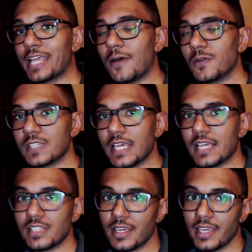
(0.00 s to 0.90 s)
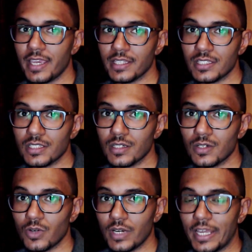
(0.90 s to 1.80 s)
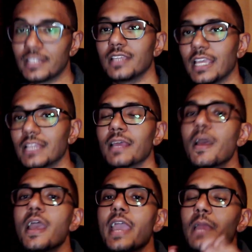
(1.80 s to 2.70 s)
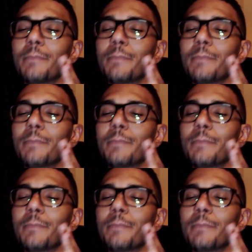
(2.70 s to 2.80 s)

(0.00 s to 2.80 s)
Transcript: counts as a hit or like it it